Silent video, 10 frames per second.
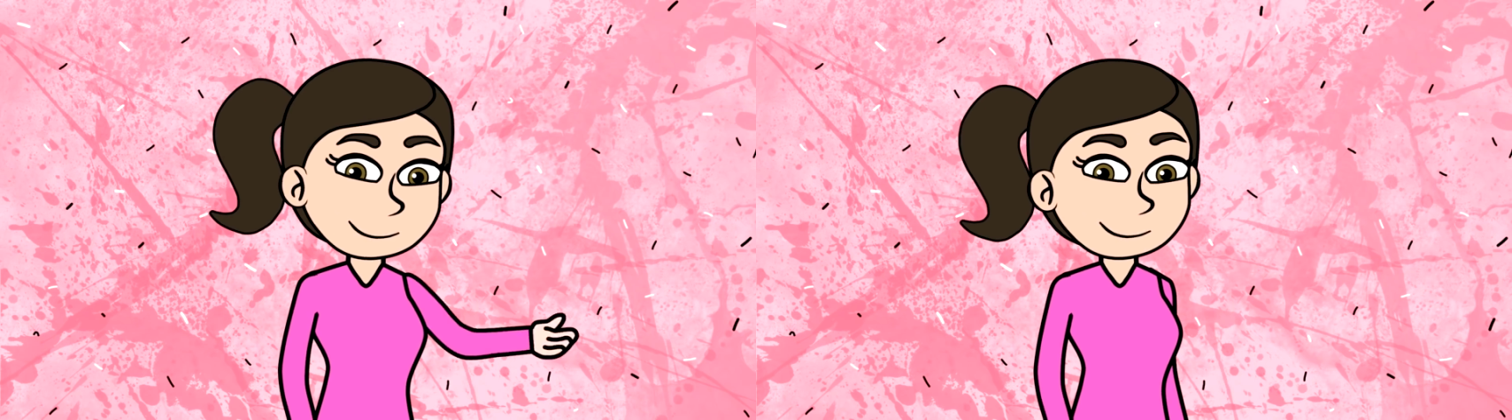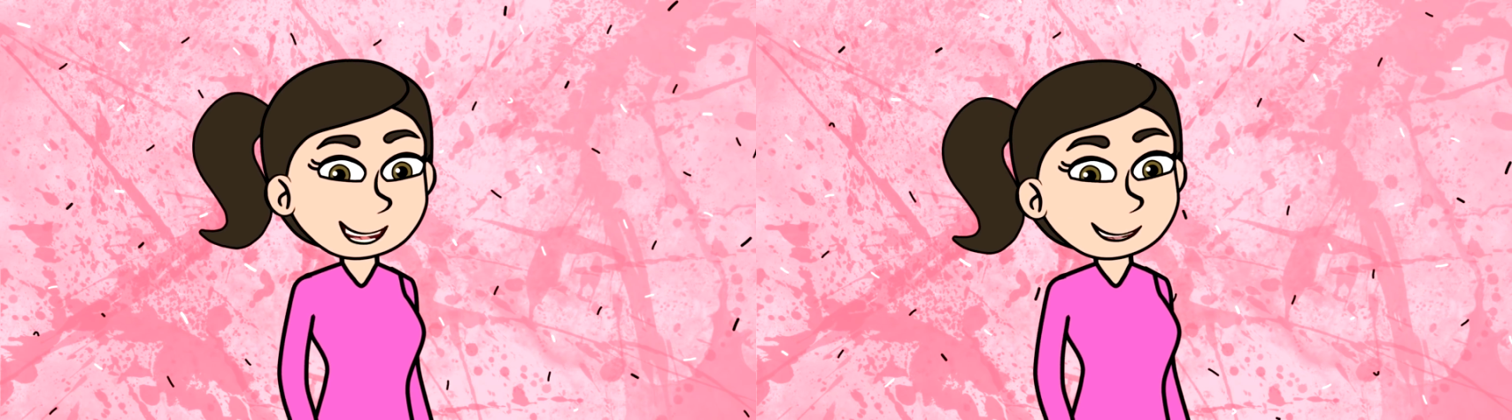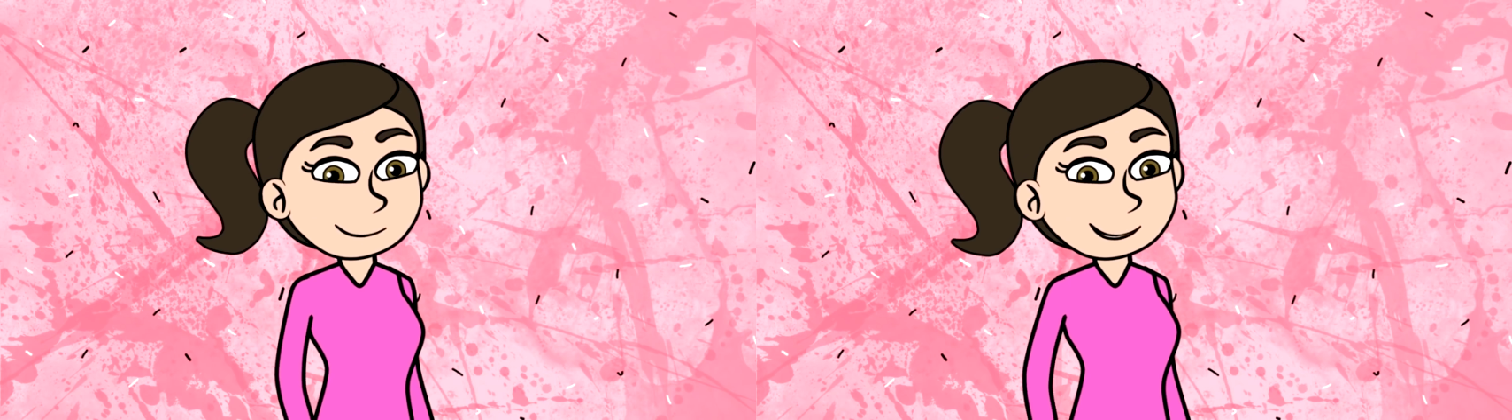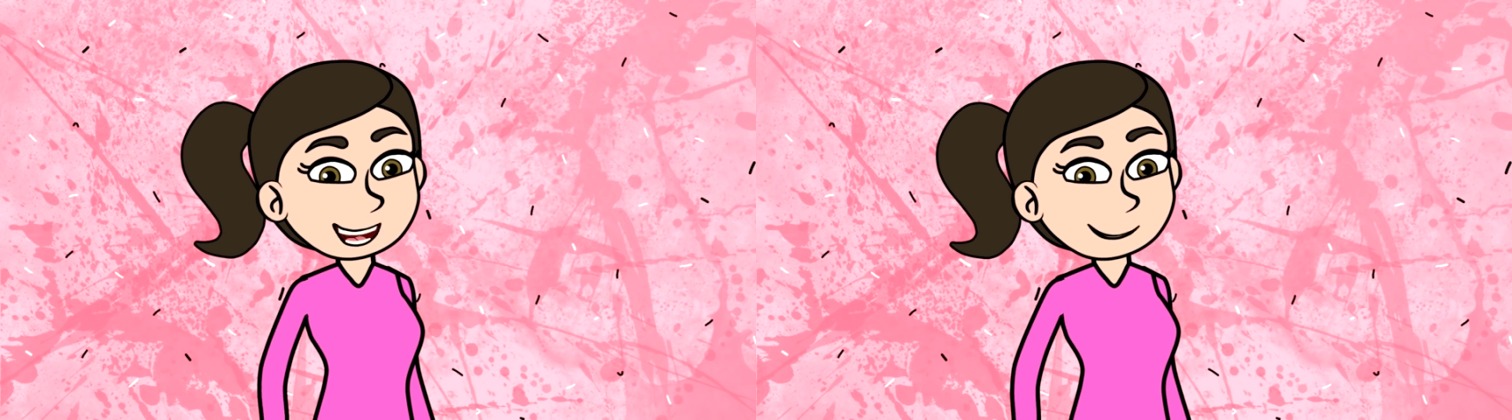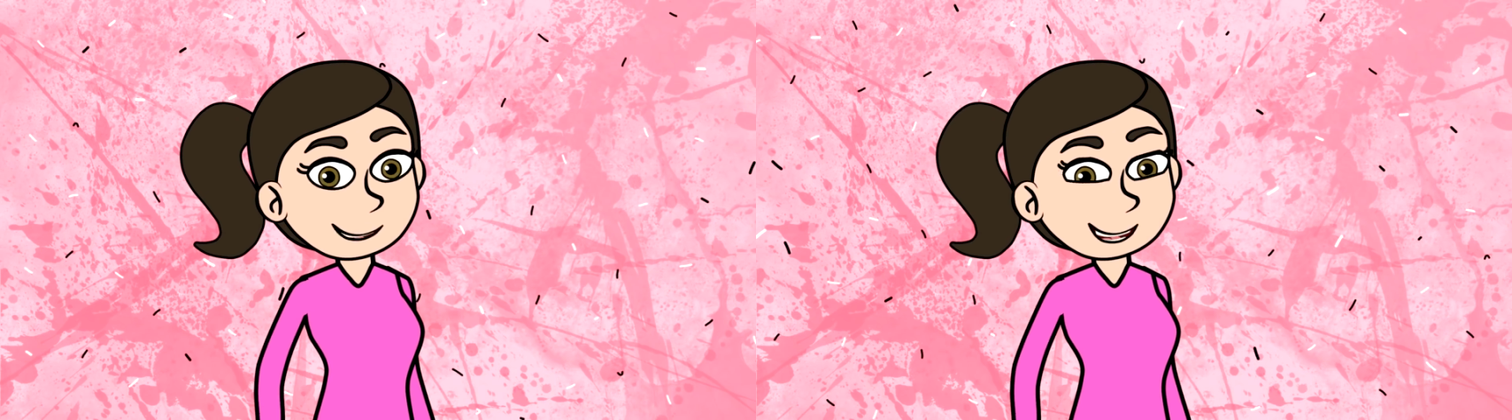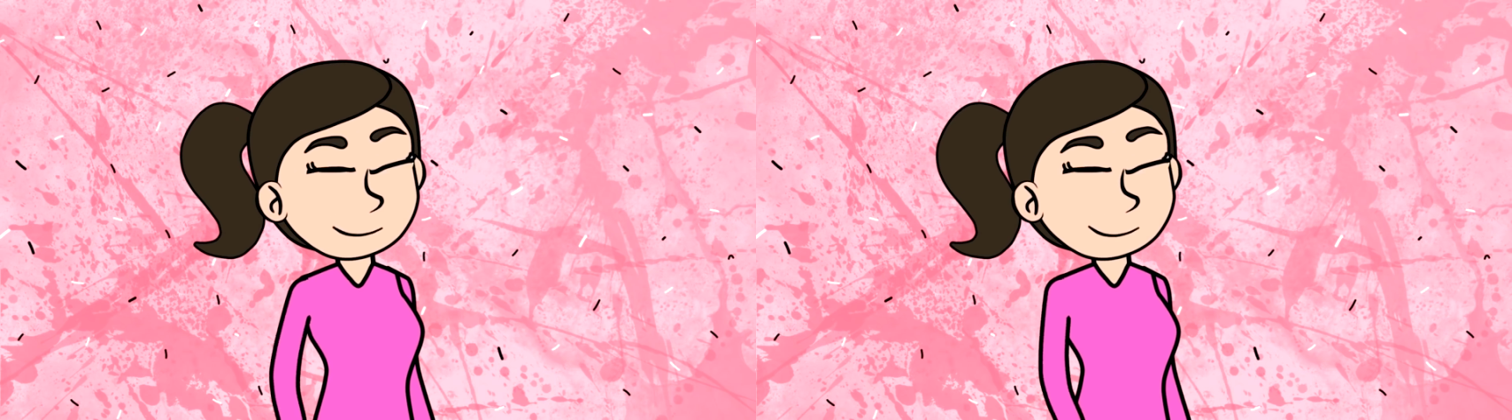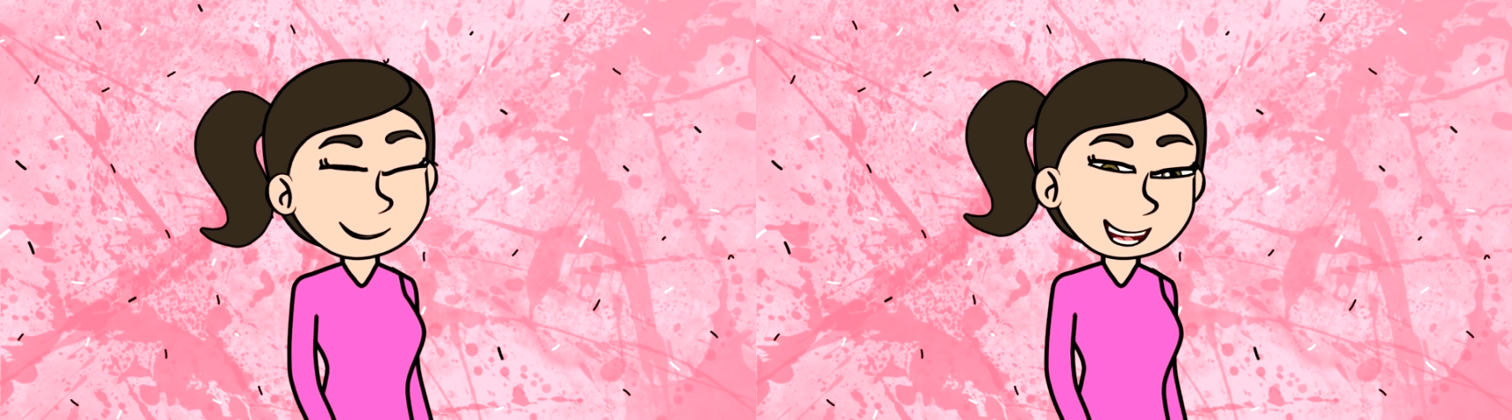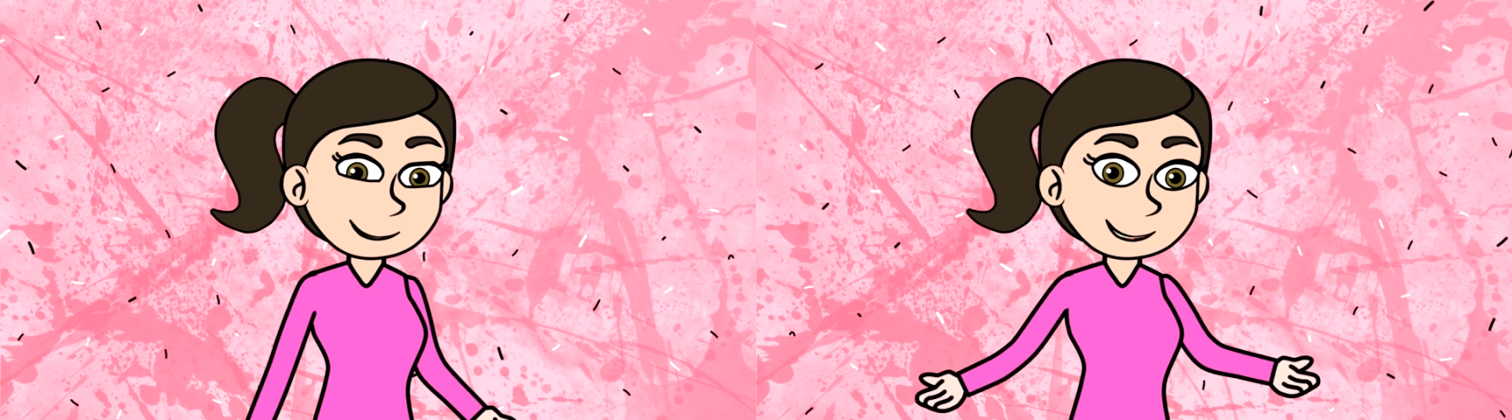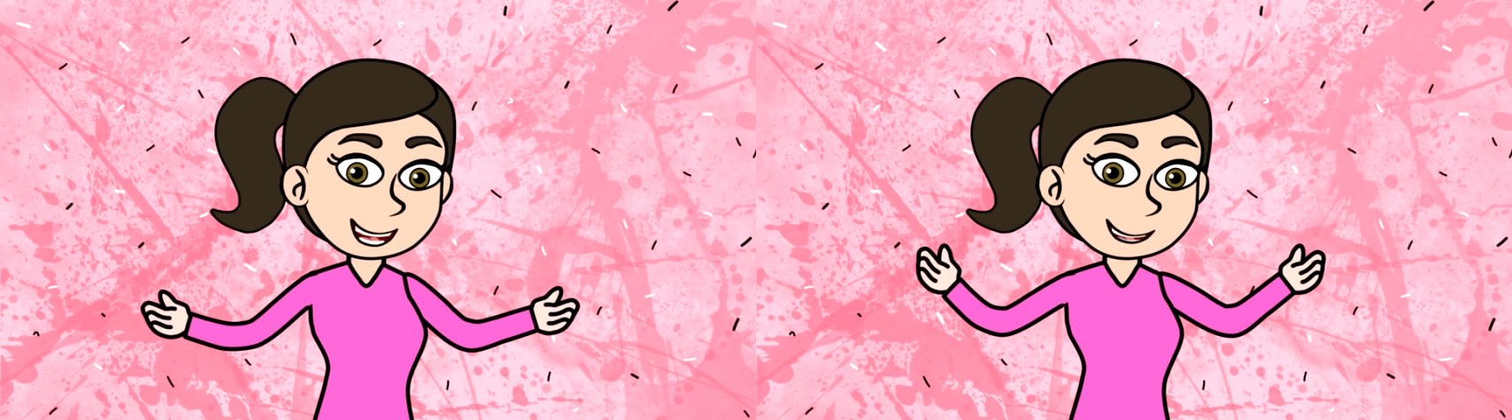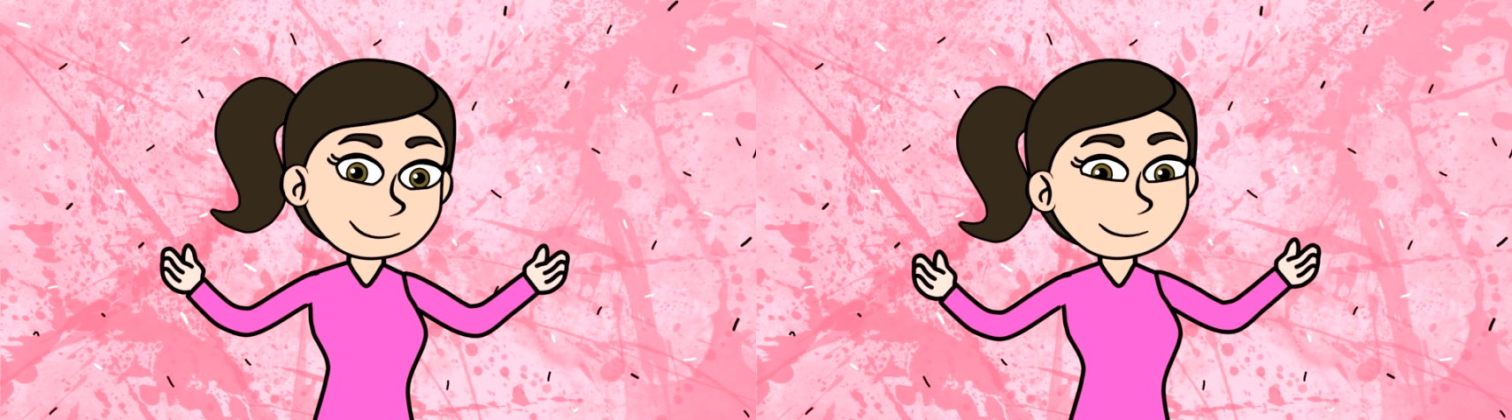At least you can eat and sleep
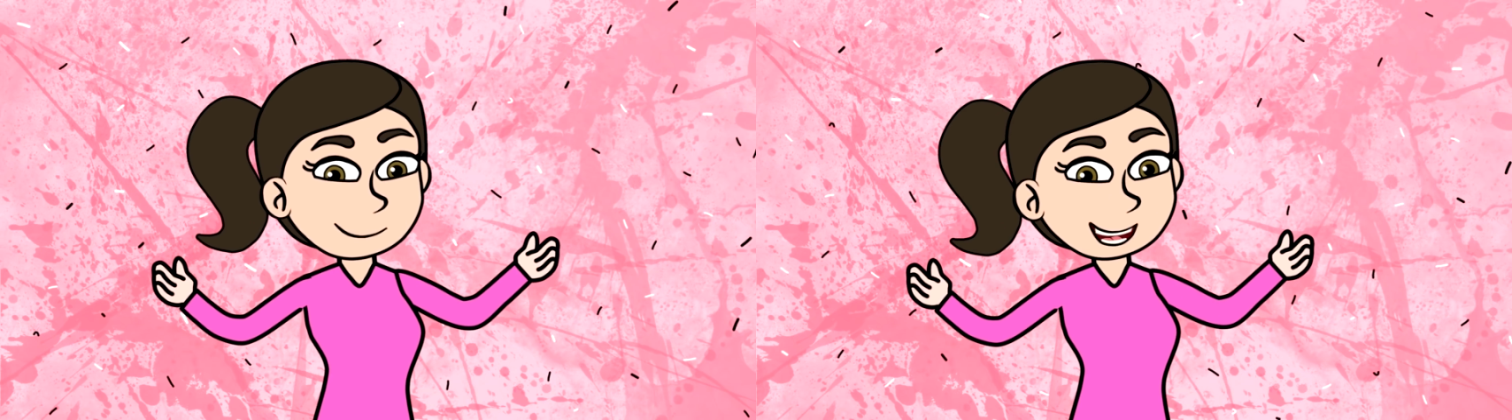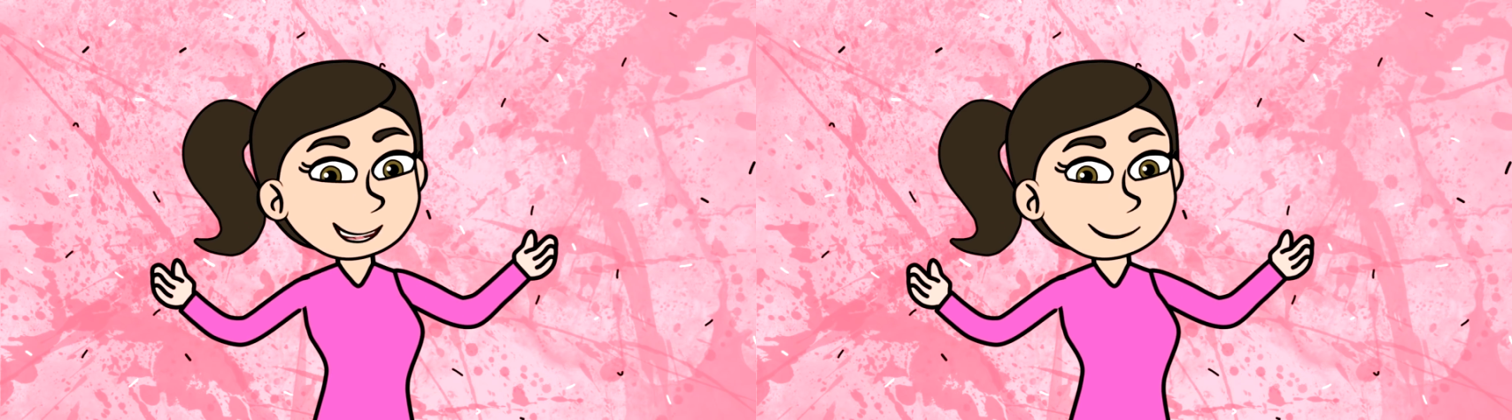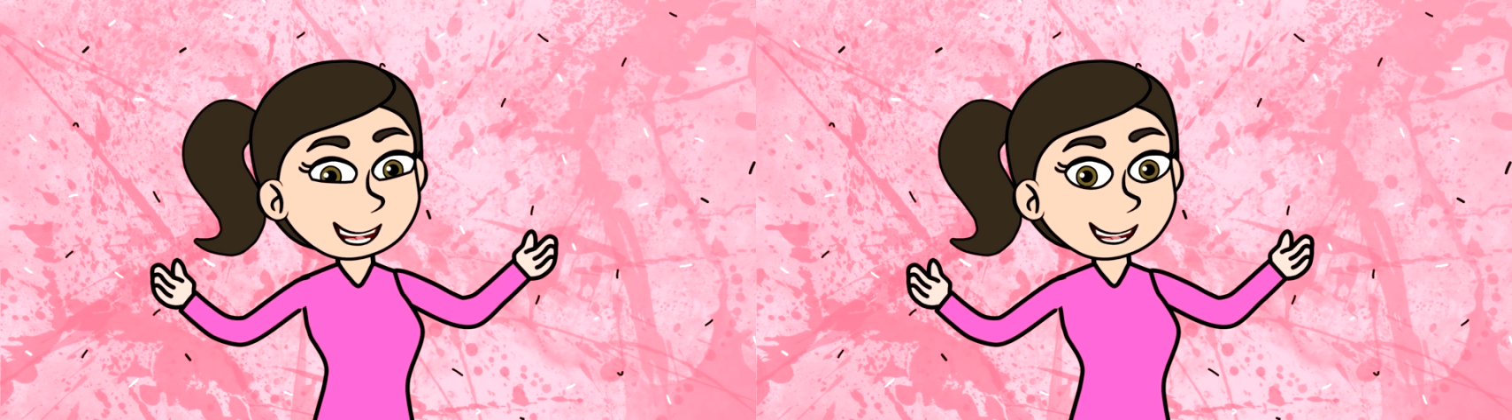normally there.